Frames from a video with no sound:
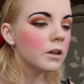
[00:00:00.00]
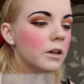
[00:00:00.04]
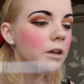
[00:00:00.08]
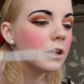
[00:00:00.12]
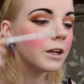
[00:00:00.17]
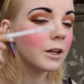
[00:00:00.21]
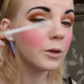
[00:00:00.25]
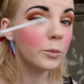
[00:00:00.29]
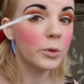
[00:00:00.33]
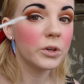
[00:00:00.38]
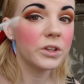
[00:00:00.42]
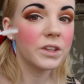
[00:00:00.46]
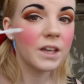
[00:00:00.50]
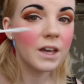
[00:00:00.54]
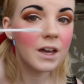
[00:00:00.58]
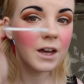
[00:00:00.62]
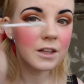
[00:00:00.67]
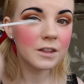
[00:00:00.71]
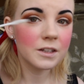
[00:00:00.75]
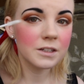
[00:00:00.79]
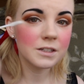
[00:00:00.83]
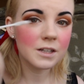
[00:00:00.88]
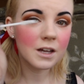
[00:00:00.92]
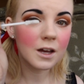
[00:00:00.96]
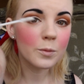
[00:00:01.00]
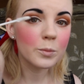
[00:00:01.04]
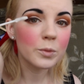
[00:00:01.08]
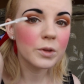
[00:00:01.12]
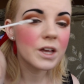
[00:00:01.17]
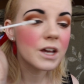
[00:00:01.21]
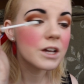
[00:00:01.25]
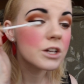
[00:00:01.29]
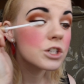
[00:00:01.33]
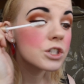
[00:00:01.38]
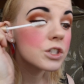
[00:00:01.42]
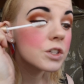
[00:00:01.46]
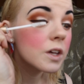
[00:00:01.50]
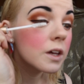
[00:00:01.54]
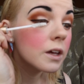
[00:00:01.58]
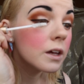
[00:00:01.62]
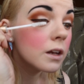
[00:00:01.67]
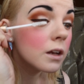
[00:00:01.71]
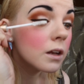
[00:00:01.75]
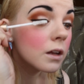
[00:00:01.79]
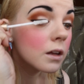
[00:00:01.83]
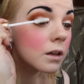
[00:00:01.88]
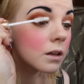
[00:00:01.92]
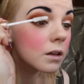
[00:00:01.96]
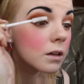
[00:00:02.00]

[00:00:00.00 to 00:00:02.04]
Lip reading: And I'll put that on the top lash line.